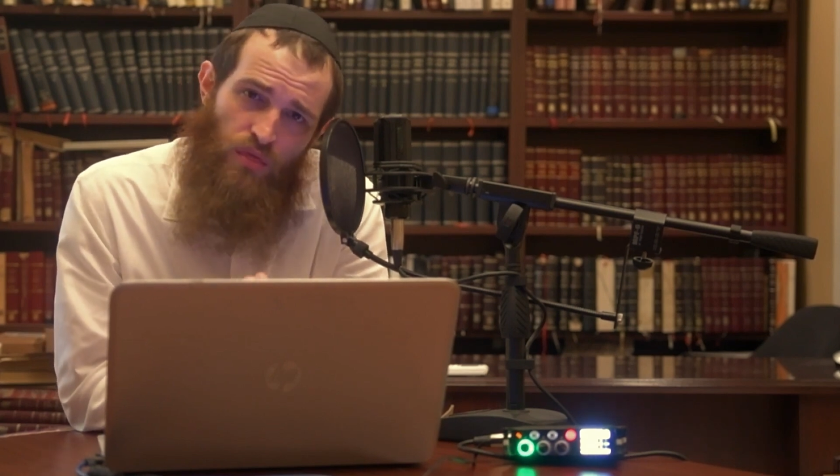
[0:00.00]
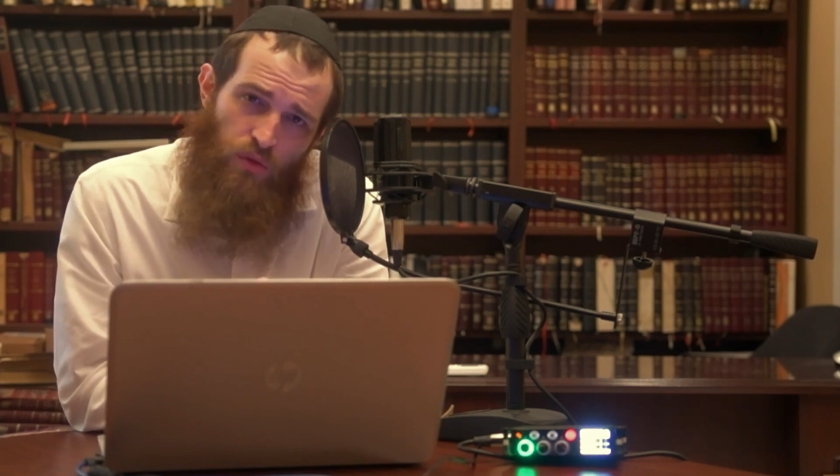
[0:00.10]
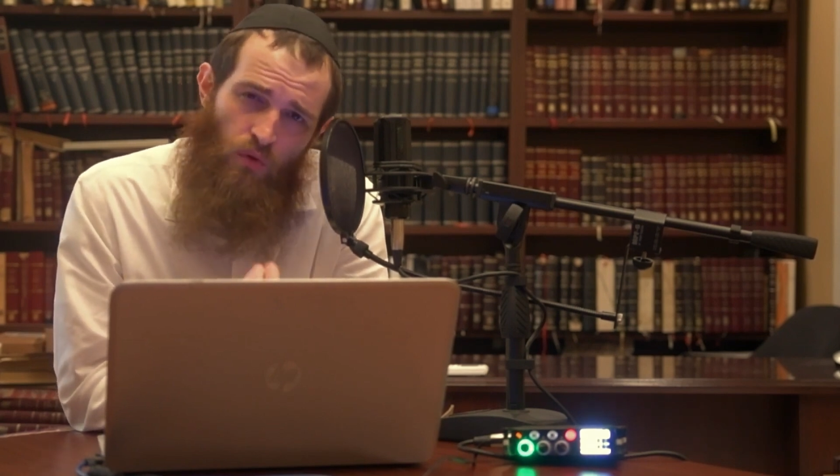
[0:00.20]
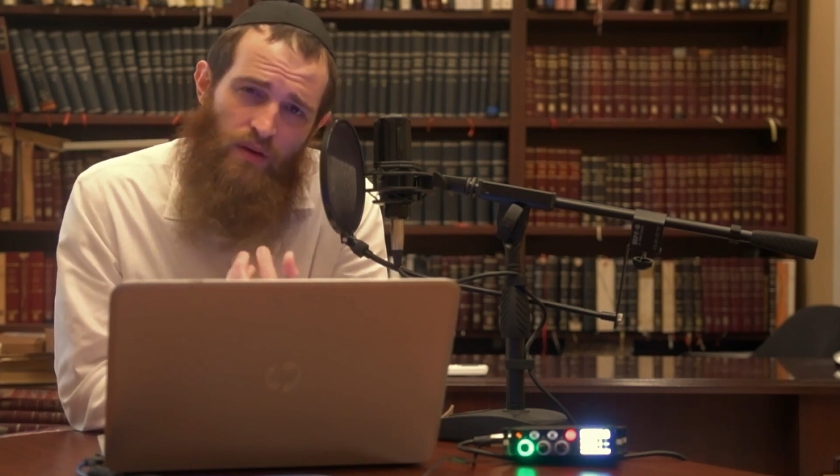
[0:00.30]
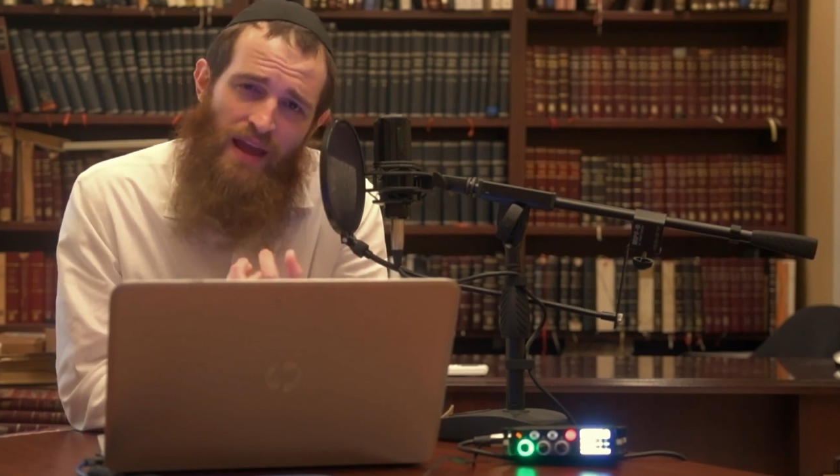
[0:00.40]

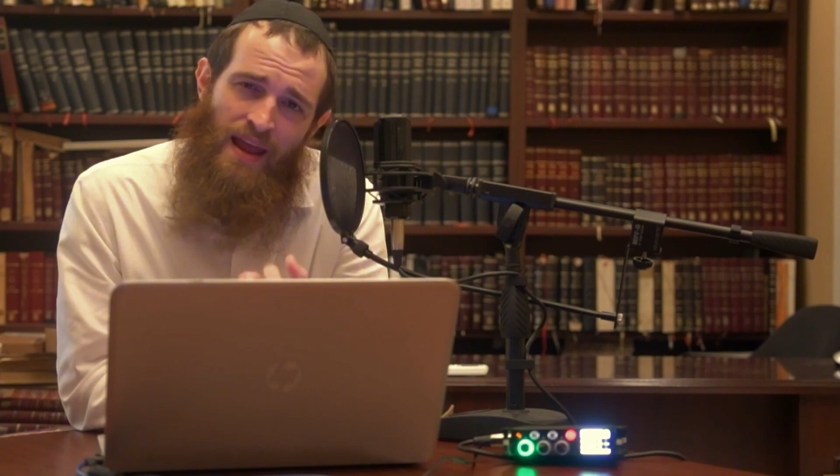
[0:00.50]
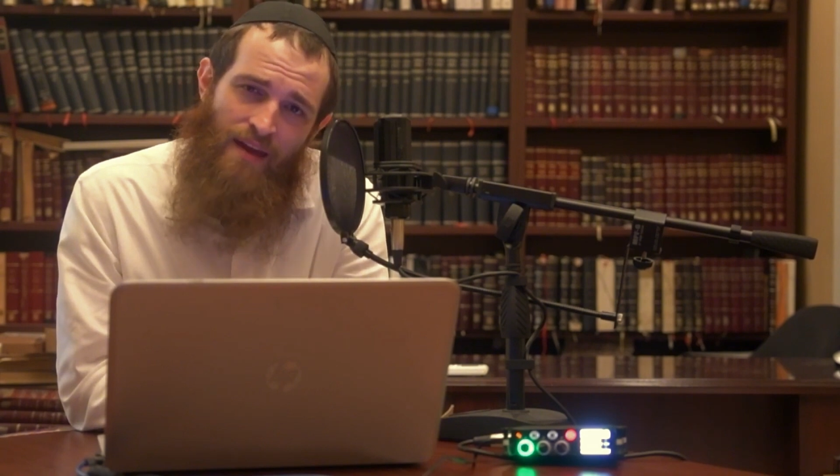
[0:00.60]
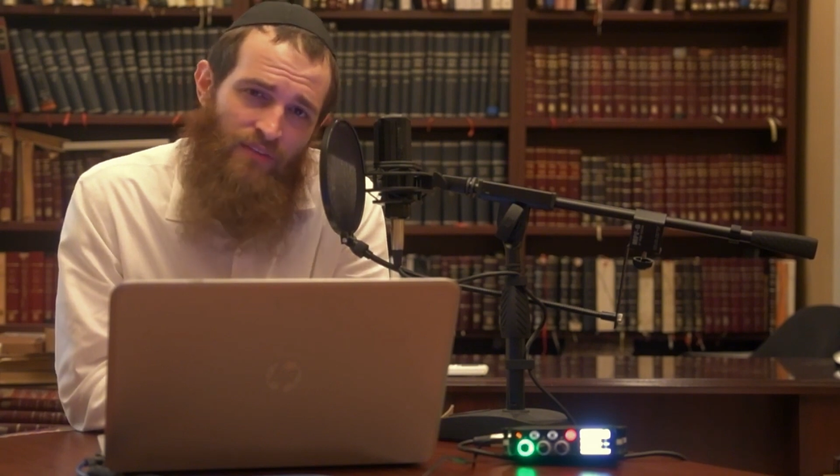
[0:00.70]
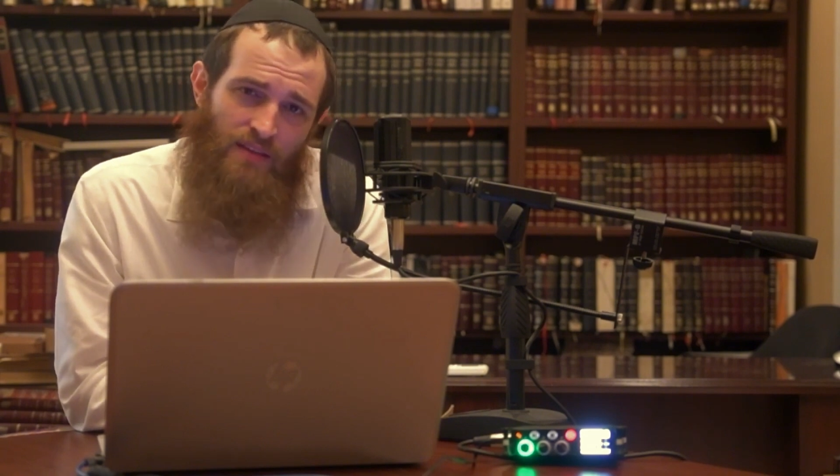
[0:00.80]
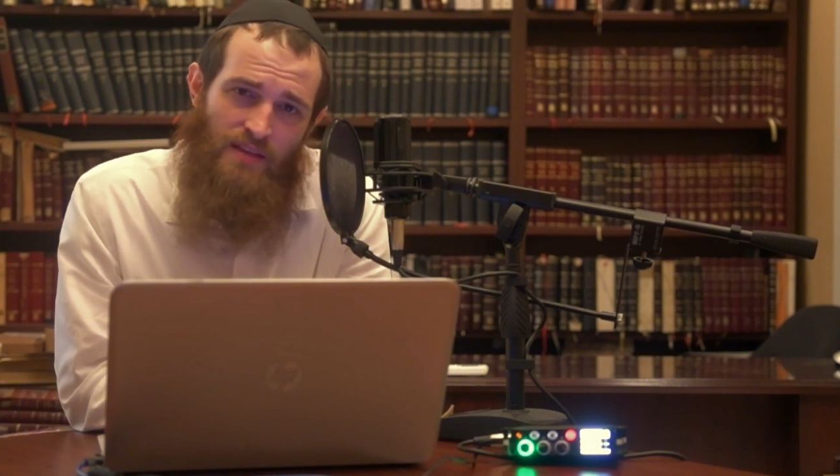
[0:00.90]
thought and
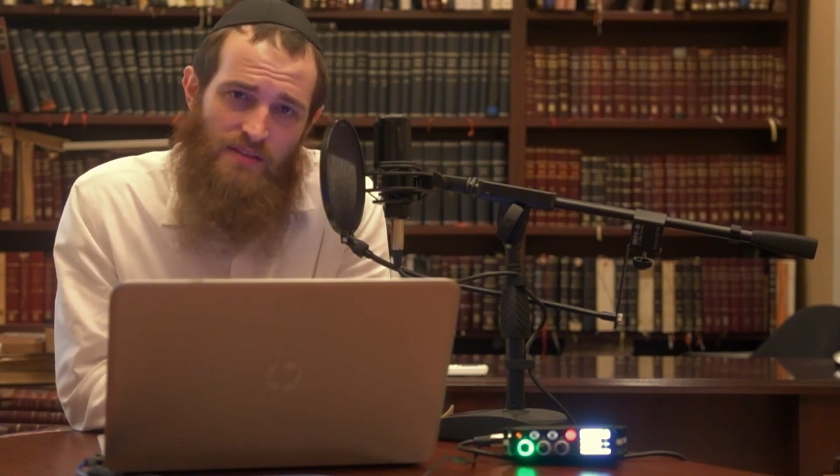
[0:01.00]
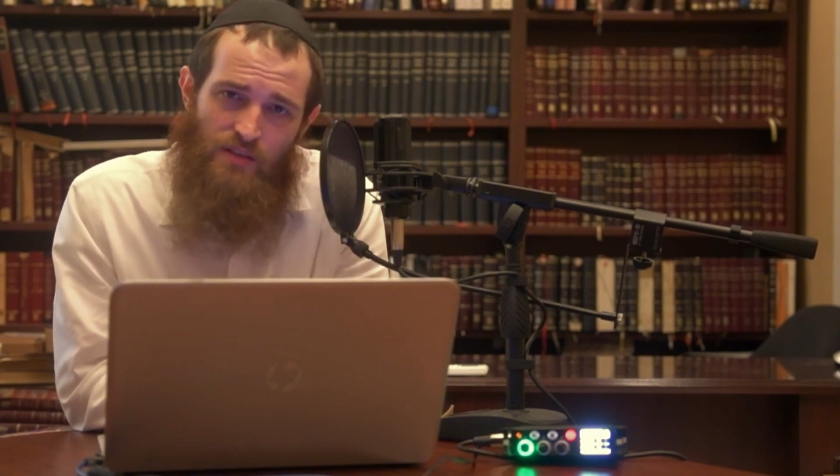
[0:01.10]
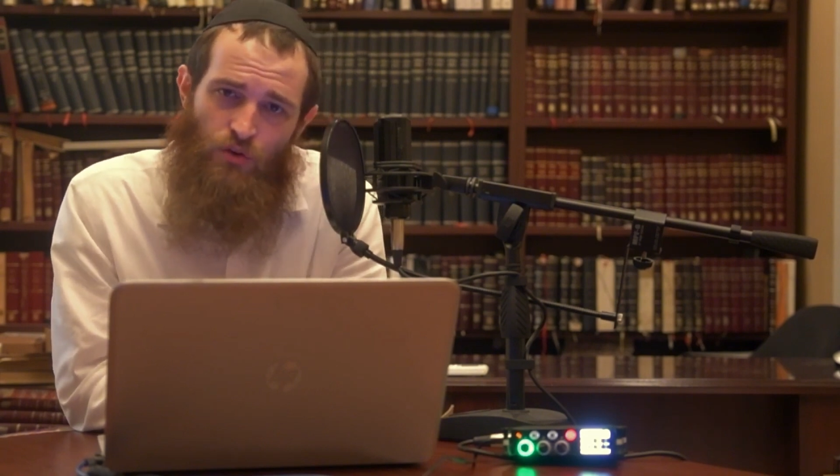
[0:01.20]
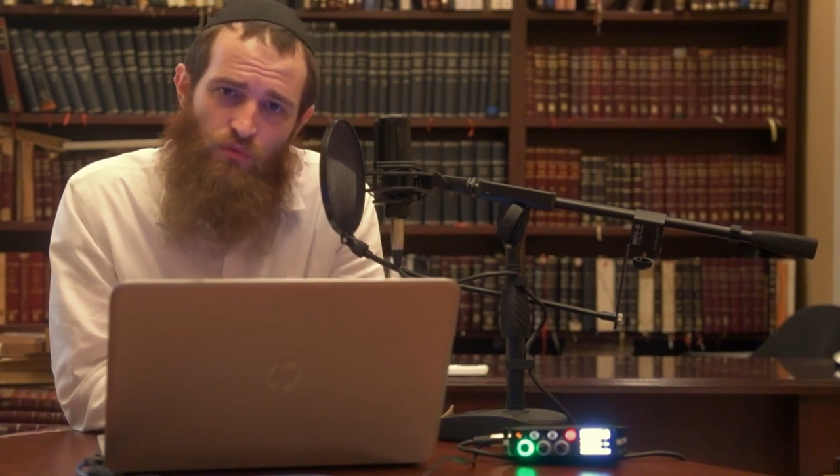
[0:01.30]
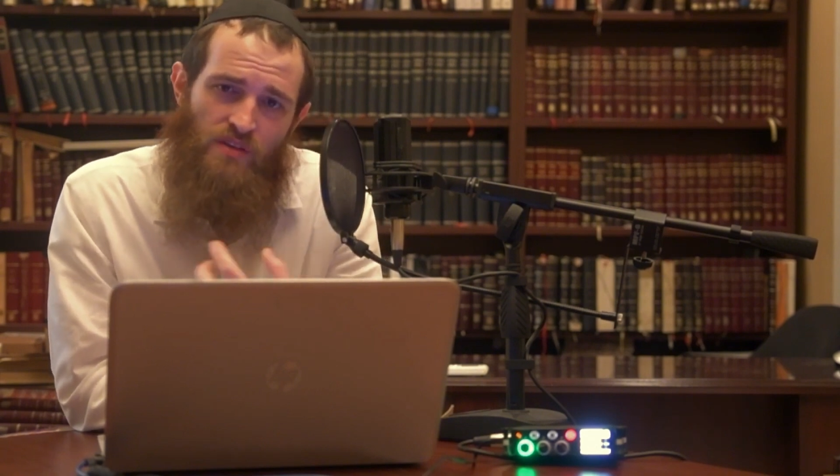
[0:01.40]
having
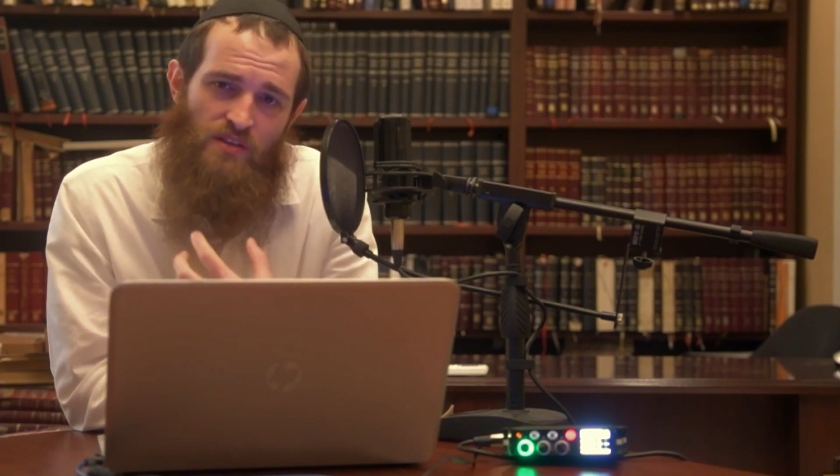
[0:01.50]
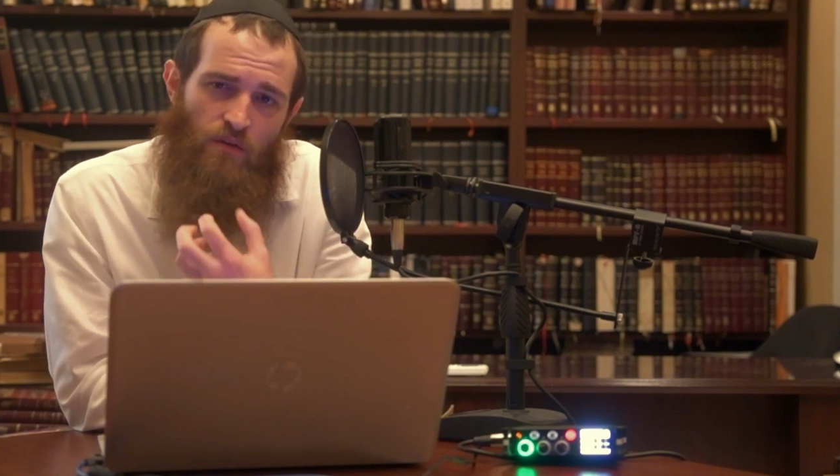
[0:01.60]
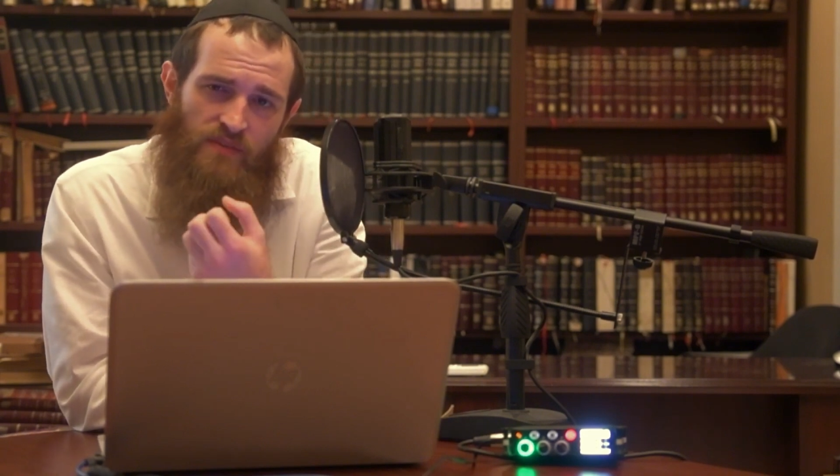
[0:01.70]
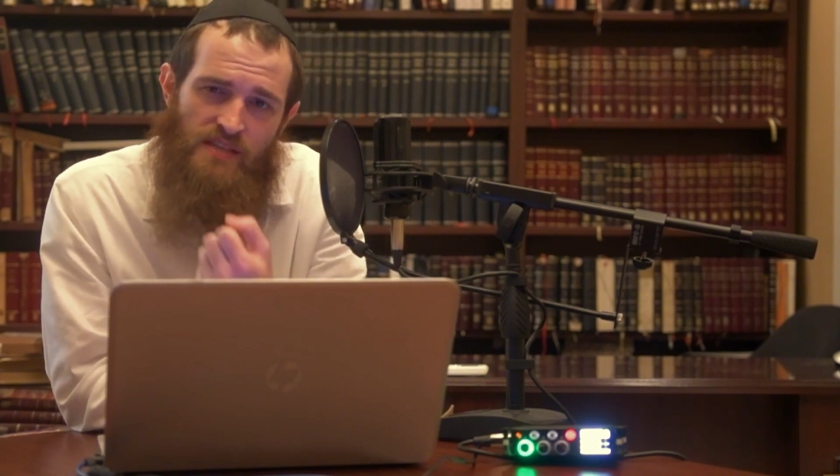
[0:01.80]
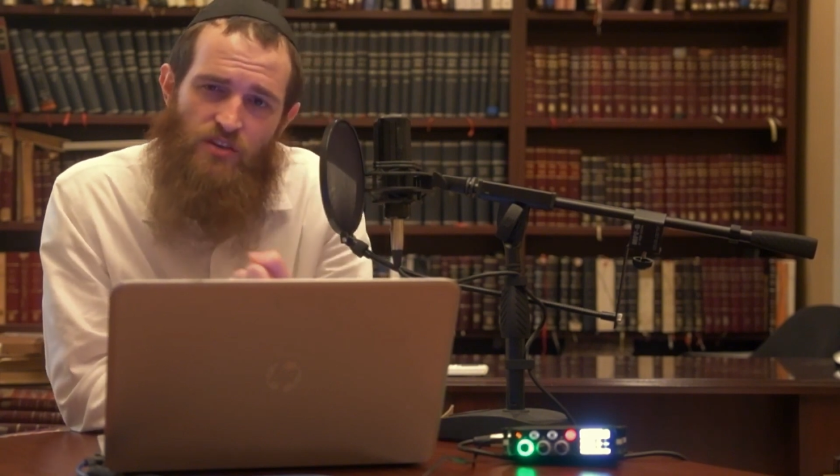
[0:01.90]
these, these
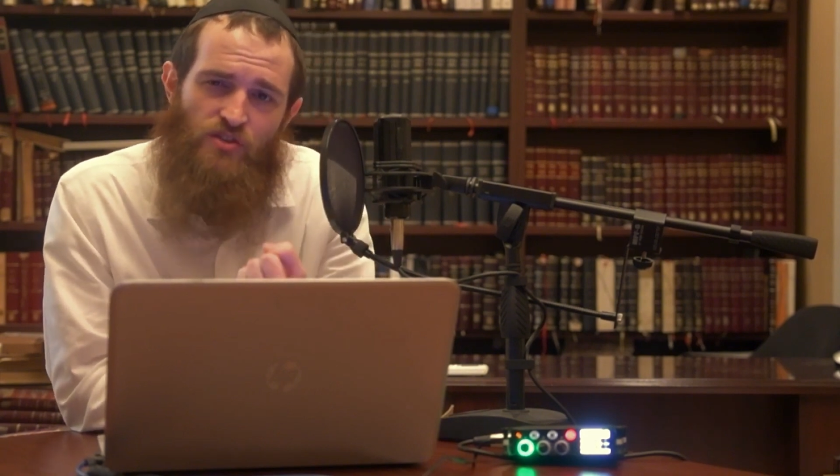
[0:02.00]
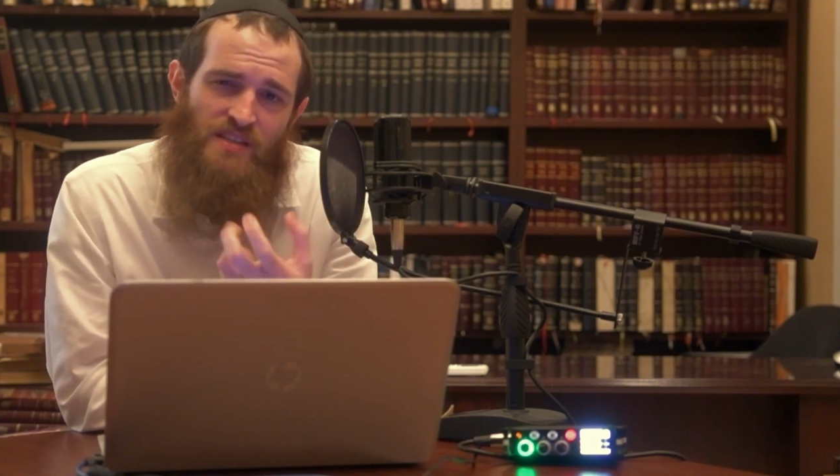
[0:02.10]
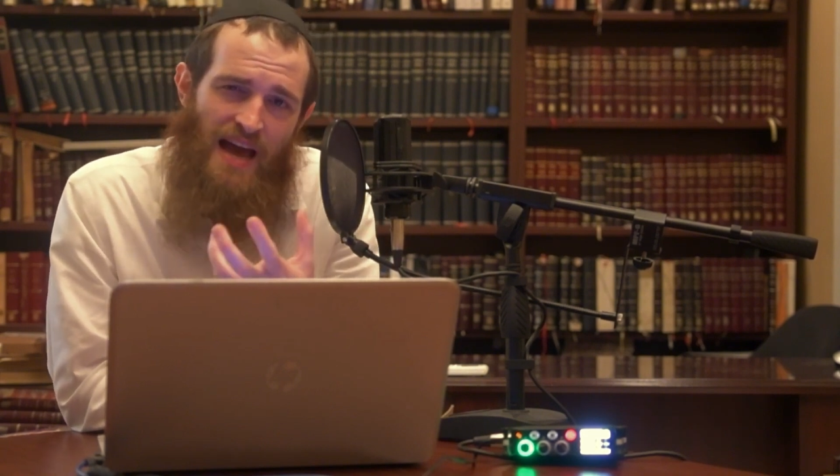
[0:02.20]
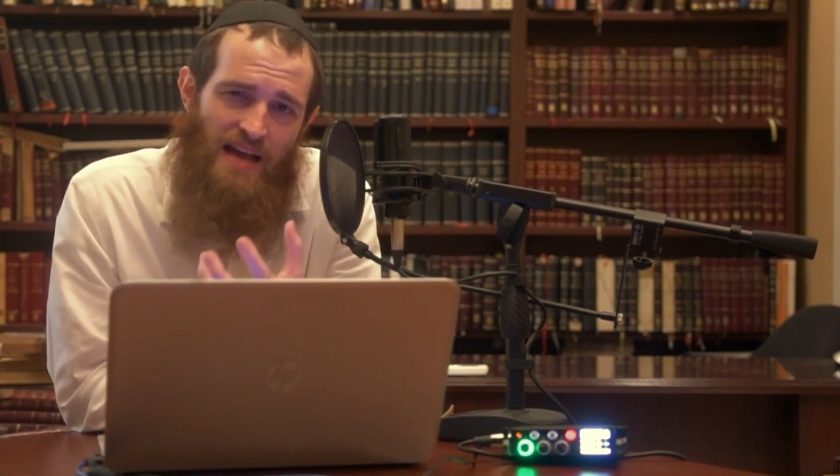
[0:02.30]
conversations,